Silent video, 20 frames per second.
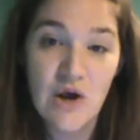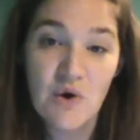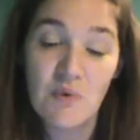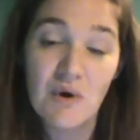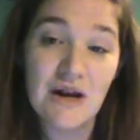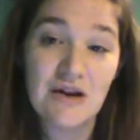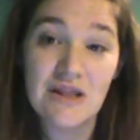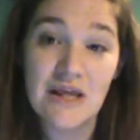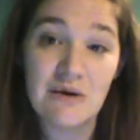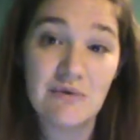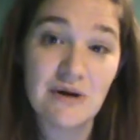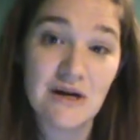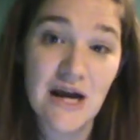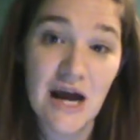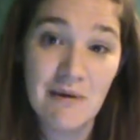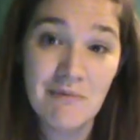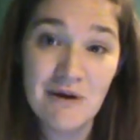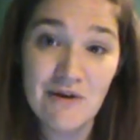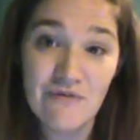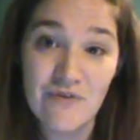where they were
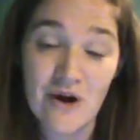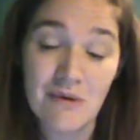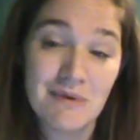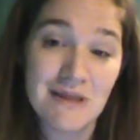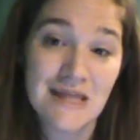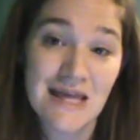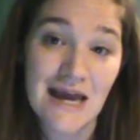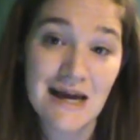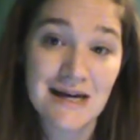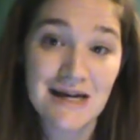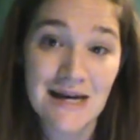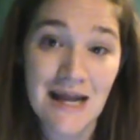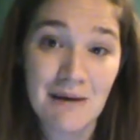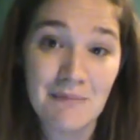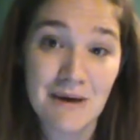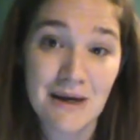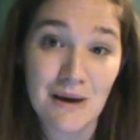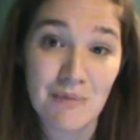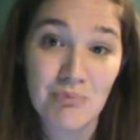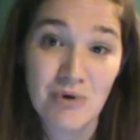coming from and the
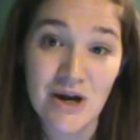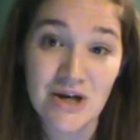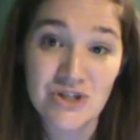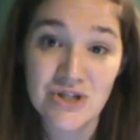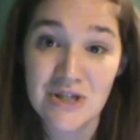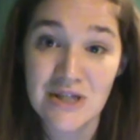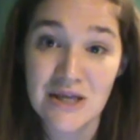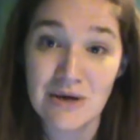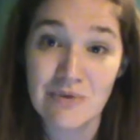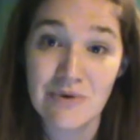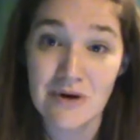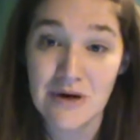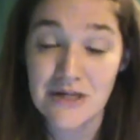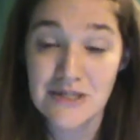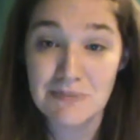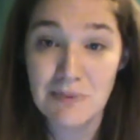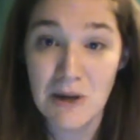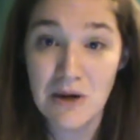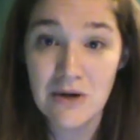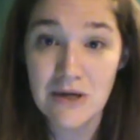economic oppression they were
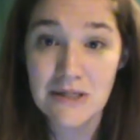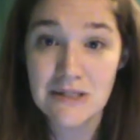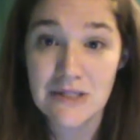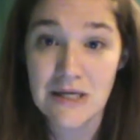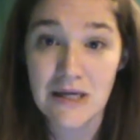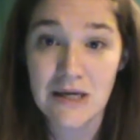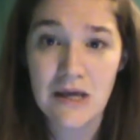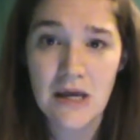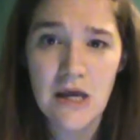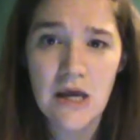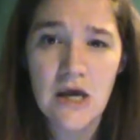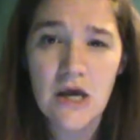experiencing.